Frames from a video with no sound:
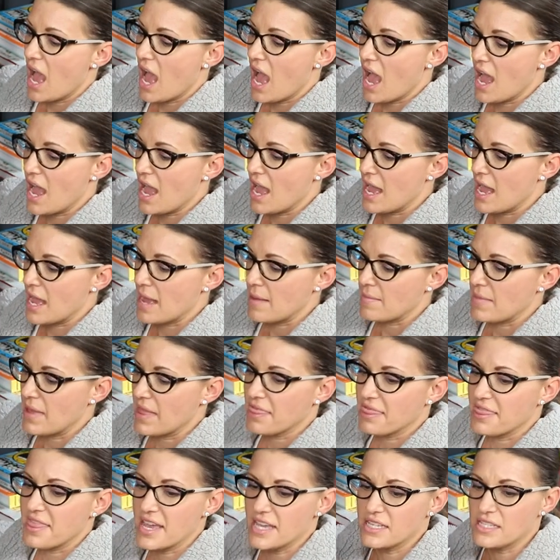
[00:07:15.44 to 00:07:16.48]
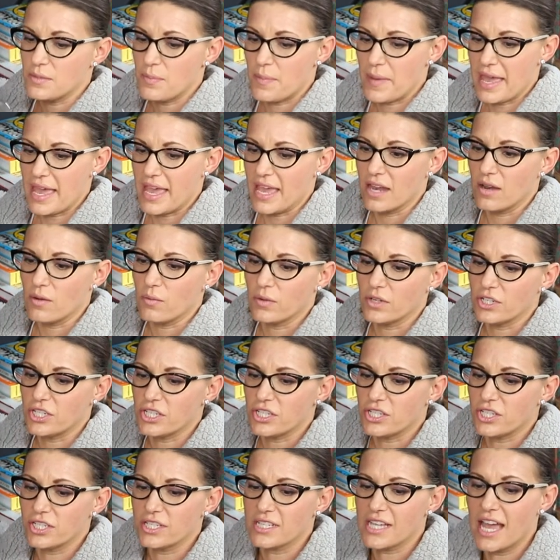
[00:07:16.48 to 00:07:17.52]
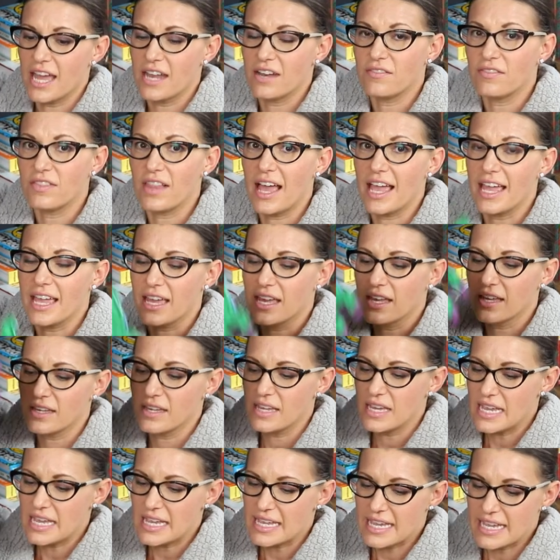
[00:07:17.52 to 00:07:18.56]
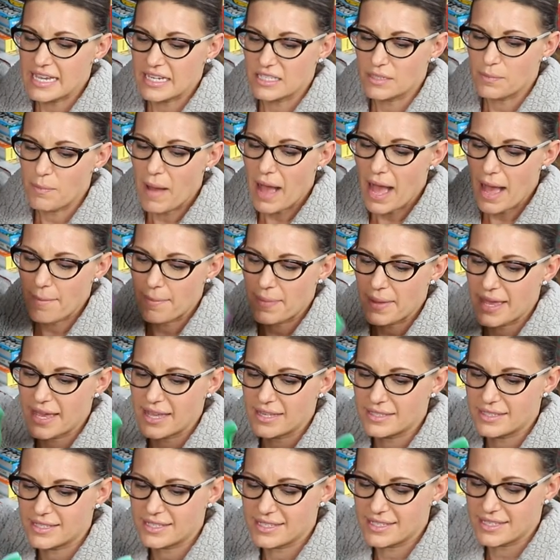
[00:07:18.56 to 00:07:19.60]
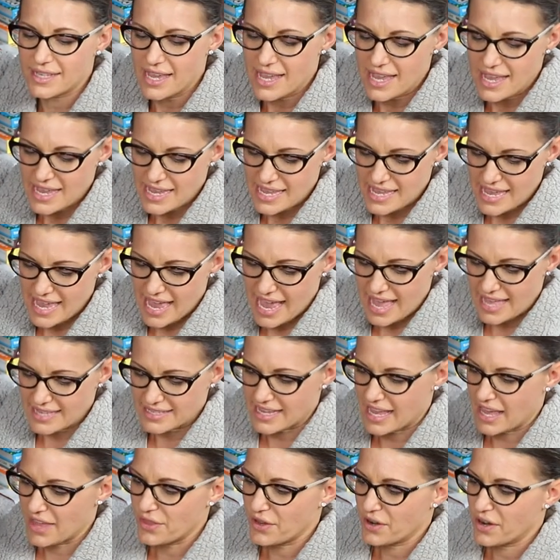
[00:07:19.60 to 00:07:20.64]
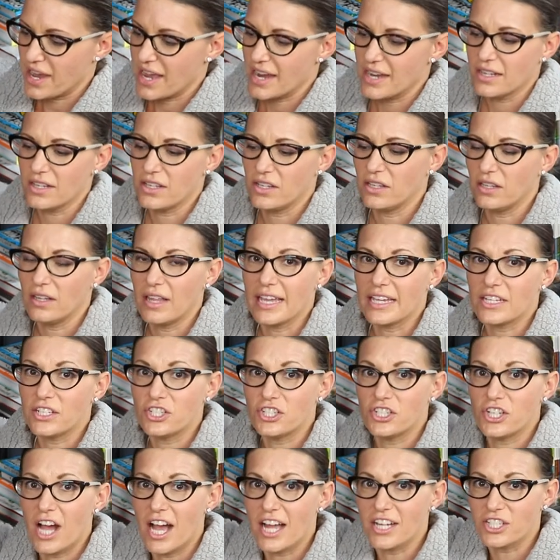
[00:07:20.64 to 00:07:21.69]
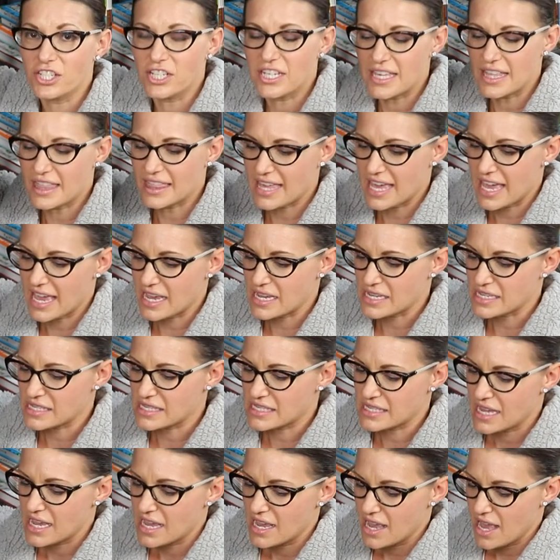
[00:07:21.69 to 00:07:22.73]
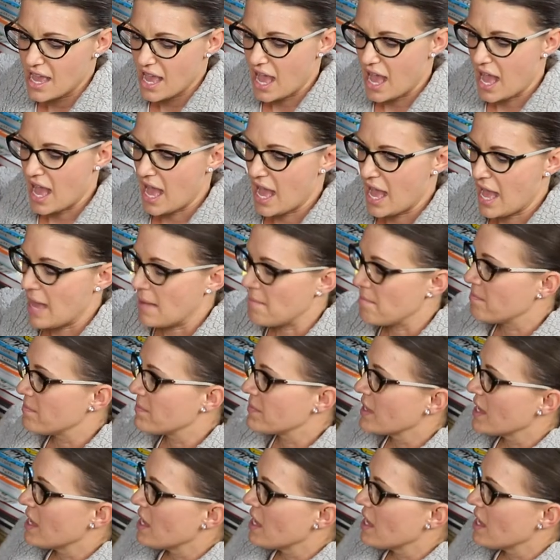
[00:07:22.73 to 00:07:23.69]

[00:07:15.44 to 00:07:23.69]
um, this bin, which is just kind of like, he has poppets, he has other kind of little like tchotchke things. Um,